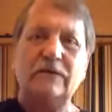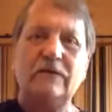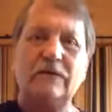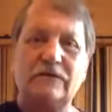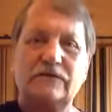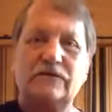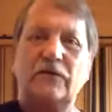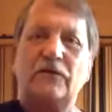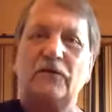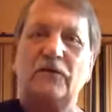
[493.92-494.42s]

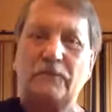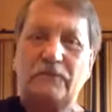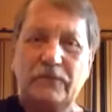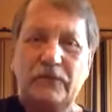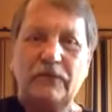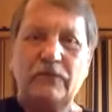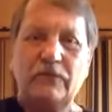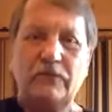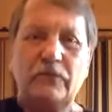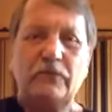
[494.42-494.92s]
So
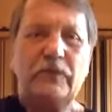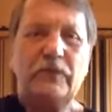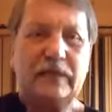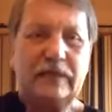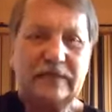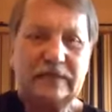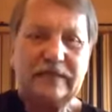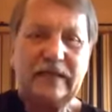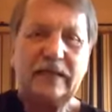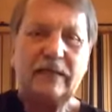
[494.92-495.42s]
you really
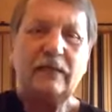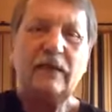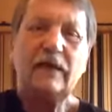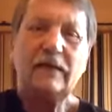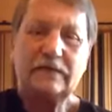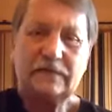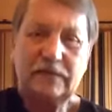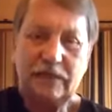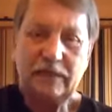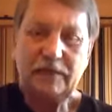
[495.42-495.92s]
can take a lot
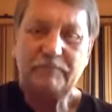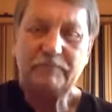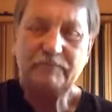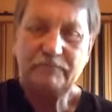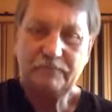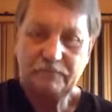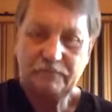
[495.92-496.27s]
of time.